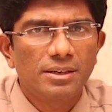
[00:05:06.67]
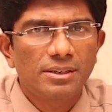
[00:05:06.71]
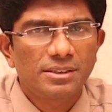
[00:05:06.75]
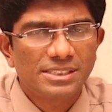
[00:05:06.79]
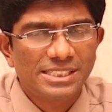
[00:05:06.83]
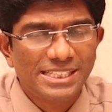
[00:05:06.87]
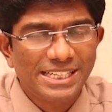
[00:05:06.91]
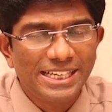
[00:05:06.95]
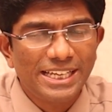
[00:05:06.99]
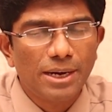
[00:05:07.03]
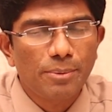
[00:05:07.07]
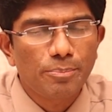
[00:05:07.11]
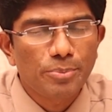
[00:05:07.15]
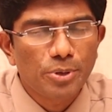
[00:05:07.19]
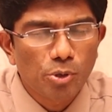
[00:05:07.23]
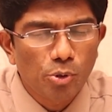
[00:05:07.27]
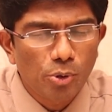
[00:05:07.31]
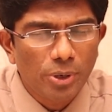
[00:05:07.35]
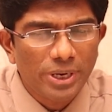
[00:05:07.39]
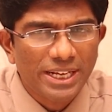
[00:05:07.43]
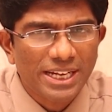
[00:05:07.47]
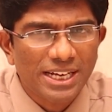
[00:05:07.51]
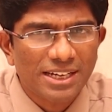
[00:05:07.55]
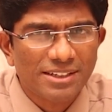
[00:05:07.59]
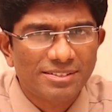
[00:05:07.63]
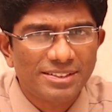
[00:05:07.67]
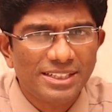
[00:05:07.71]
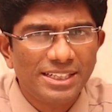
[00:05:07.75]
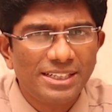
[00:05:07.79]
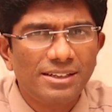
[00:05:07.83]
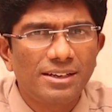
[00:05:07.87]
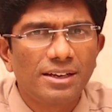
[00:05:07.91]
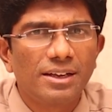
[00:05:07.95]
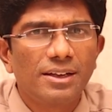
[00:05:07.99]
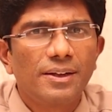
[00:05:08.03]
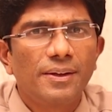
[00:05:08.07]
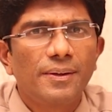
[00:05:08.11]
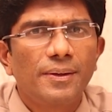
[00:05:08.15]
serum uric
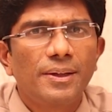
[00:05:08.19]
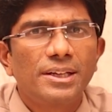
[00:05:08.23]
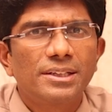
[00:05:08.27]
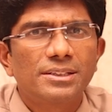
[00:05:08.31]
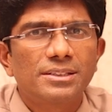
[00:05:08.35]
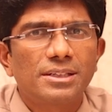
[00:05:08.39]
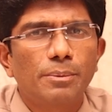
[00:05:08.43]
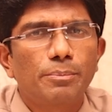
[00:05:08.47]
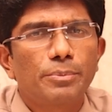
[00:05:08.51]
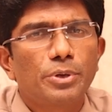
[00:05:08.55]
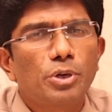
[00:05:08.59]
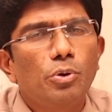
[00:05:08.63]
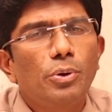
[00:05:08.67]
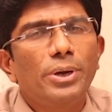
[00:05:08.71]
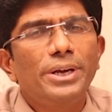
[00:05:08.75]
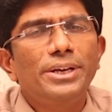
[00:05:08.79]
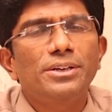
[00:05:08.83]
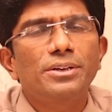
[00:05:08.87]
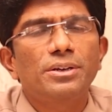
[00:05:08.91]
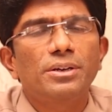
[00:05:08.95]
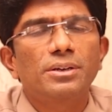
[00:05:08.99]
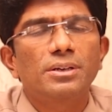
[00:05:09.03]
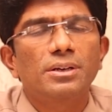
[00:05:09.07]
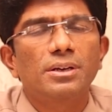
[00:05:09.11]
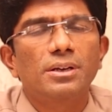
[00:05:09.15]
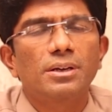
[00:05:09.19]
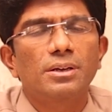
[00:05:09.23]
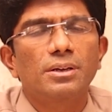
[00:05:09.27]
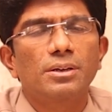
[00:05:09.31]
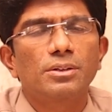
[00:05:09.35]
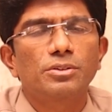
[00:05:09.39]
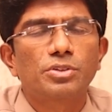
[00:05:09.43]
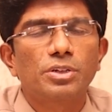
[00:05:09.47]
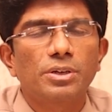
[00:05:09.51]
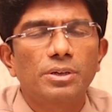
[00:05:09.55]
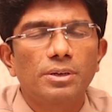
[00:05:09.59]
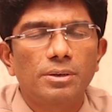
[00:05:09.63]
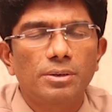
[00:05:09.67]
acid. Some
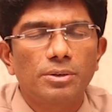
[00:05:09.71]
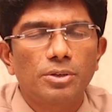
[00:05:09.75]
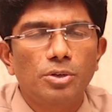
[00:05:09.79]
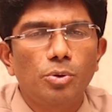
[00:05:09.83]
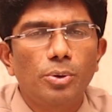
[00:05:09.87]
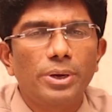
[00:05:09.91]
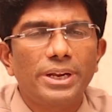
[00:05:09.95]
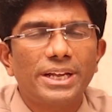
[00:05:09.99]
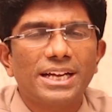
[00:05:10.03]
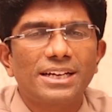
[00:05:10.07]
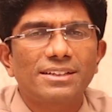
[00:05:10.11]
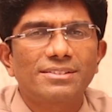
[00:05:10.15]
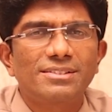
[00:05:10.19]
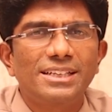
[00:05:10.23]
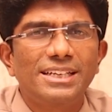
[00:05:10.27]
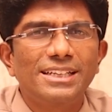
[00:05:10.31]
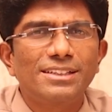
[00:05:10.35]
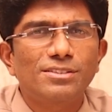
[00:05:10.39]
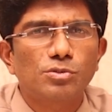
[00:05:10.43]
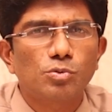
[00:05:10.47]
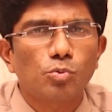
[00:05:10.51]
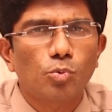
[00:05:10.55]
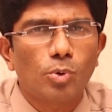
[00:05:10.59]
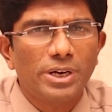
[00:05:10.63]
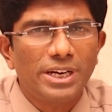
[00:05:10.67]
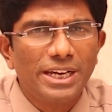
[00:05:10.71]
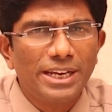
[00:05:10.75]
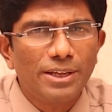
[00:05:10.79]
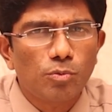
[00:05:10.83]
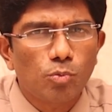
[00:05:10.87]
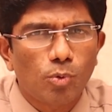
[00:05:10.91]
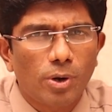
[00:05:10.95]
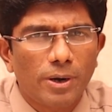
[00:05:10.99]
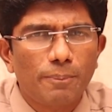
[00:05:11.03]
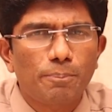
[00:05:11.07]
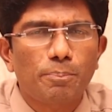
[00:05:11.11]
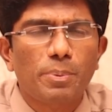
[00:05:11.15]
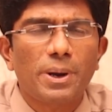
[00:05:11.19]
uric acid is only
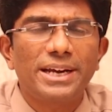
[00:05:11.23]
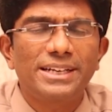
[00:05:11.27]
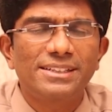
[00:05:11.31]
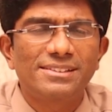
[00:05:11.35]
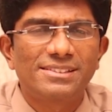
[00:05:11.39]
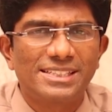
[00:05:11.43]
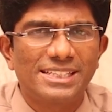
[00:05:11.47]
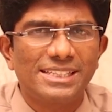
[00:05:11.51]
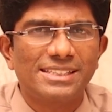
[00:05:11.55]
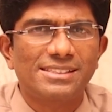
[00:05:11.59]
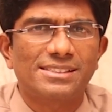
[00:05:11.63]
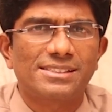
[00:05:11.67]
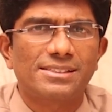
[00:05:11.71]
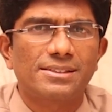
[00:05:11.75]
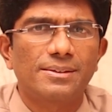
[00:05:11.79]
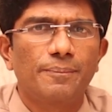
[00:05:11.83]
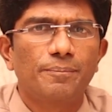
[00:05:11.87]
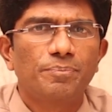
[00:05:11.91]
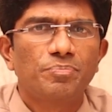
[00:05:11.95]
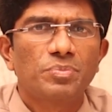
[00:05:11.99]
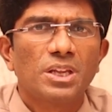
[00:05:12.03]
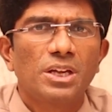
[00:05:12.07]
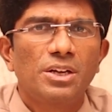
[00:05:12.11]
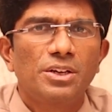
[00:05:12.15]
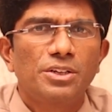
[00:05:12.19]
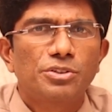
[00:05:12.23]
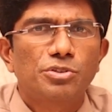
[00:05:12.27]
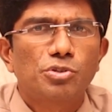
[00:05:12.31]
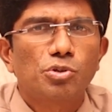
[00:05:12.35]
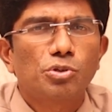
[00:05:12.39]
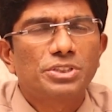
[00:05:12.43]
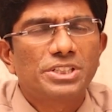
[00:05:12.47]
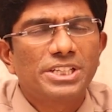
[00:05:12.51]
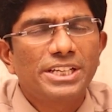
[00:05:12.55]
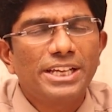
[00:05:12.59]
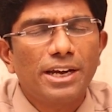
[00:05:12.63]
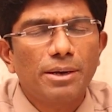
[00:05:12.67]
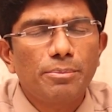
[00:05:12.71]
1.6. So
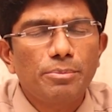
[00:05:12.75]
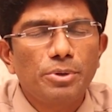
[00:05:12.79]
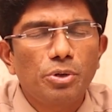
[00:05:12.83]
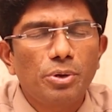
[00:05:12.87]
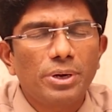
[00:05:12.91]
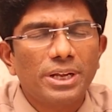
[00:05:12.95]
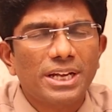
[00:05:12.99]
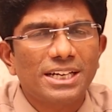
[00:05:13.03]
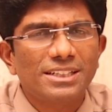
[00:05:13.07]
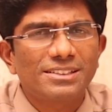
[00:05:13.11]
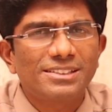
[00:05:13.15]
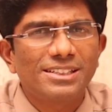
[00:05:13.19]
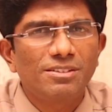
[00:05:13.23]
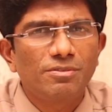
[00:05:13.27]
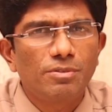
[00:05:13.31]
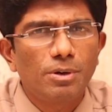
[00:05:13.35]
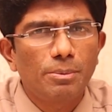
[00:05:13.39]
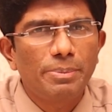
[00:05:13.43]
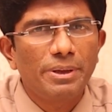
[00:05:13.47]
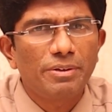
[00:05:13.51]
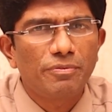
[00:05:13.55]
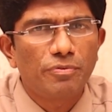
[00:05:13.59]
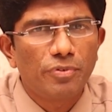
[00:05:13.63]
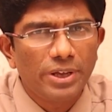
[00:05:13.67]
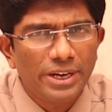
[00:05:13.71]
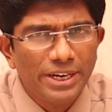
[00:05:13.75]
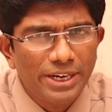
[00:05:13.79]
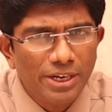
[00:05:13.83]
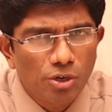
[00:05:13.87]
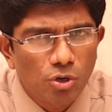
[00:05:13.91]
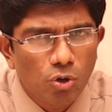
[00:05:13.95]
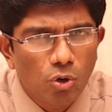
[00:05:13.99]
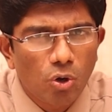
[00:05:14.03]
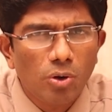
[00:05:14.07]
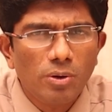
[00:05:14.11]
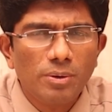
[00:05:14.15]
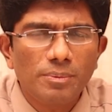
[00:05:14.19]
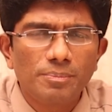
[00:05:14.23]
serum uric acid will be very
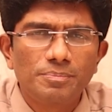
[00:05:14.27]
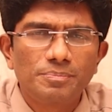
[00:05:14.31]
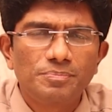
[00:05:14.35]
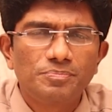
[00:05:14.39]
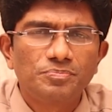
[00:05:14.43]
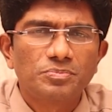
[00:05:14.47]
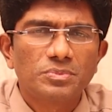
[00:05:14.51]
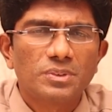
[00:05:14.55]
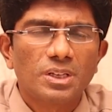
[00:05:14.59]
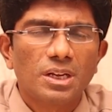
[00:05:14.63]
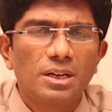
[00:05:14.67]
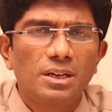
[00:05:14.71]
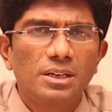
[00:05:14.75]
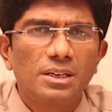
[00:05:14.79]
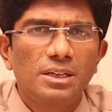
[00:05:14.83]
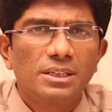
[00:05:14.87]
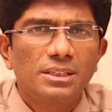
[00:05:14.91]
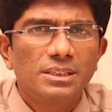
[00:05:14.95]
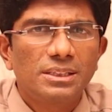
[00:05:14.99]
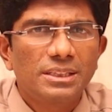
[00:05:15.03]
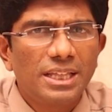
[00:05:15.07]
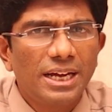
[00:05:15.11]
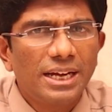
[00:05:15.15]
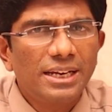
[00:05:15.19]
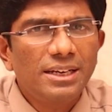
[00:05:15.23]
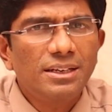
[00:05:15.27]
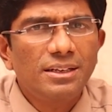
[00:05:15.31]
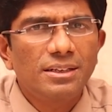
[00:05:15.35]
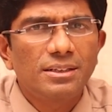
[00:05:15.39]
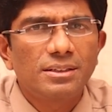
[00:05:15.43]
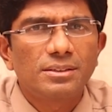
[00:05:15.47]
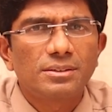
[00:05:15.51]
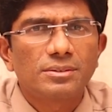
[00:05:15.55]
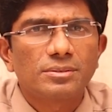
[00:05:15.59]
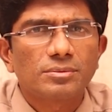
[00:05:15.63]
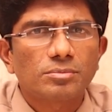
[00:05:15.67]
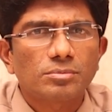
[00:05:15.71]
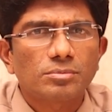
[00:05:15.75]
low. Then